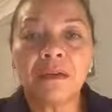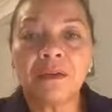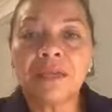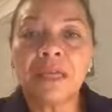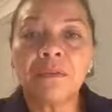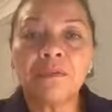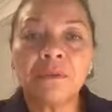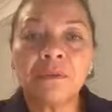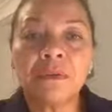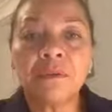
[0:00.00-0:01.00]
ourselves,
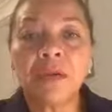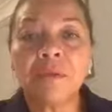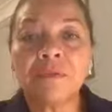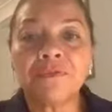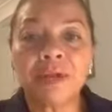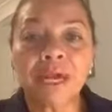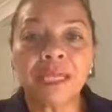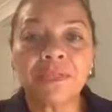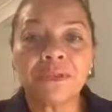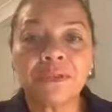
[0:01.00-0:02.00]
or we become
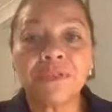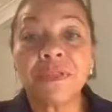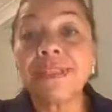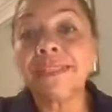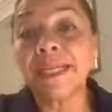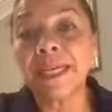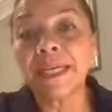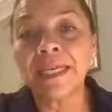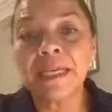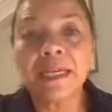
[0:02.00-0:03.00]
afraid or feel
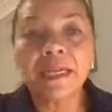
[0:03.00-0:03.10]
silly.